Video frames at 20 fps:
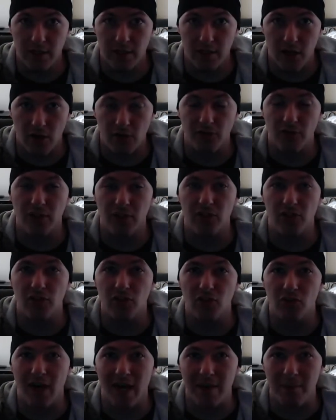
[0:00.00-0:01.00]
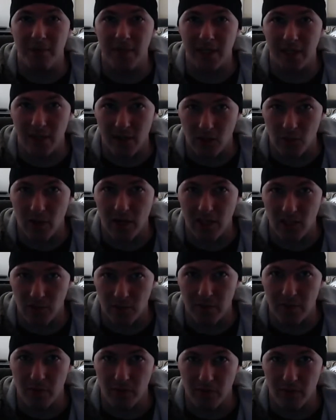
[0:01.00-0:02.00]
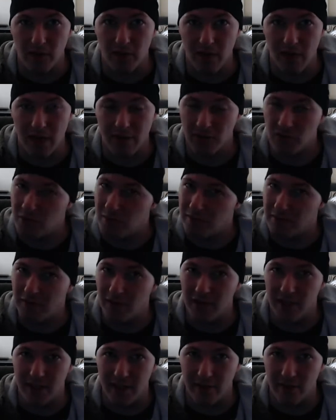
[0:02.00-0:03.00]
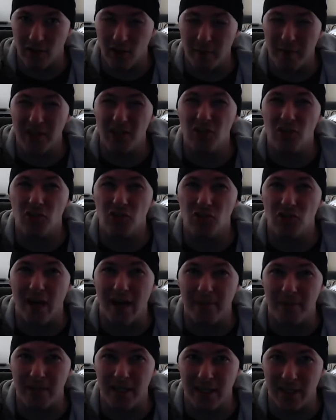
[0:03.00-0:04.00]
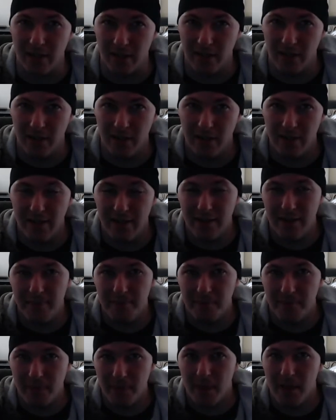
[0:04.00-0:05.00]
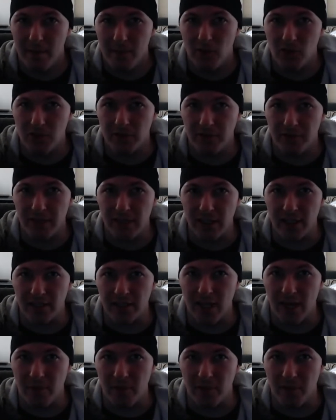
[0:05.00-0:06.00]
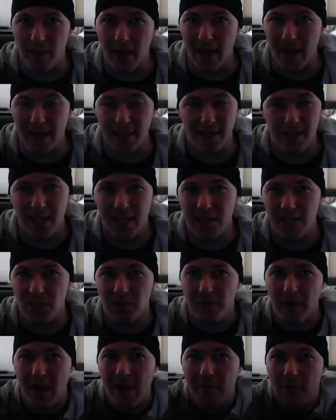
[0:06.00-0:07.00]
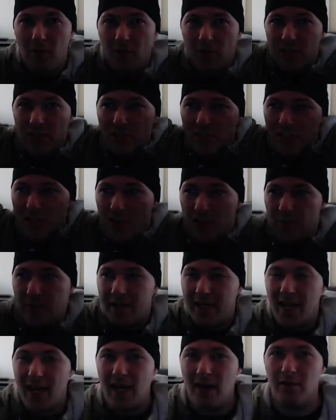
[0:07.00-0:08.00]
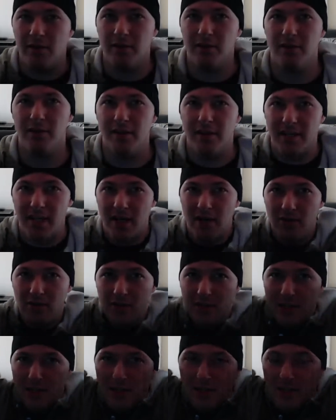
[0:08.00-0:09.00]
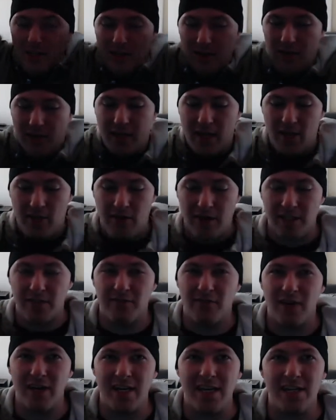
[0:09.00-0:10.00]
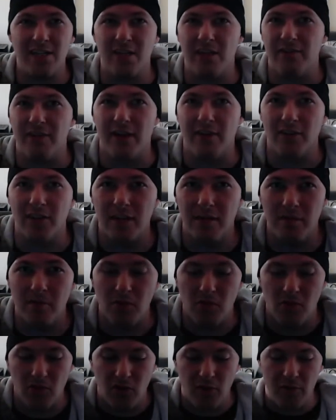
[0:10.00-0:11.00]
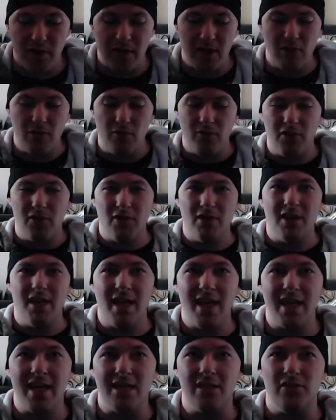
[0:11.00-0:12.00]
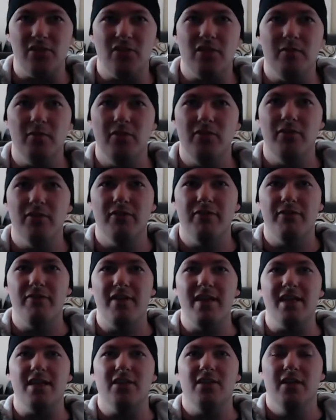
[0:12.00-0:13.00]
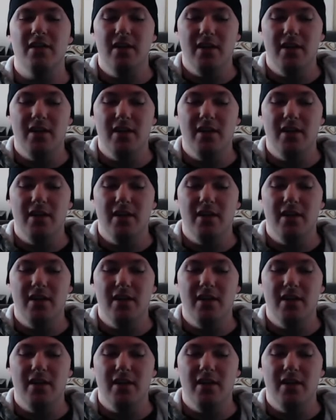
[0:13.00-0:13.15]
Hopefully you're strapped in, otherwise you'll be moving around. This will be very difficult. Make sure you're strapped in. Put your feet on top of the band. Take these bad boys and just go up and down. There you go. There you go. And it's very easy. If you have a little bit more room, you can do it with your legs. You can move your feet.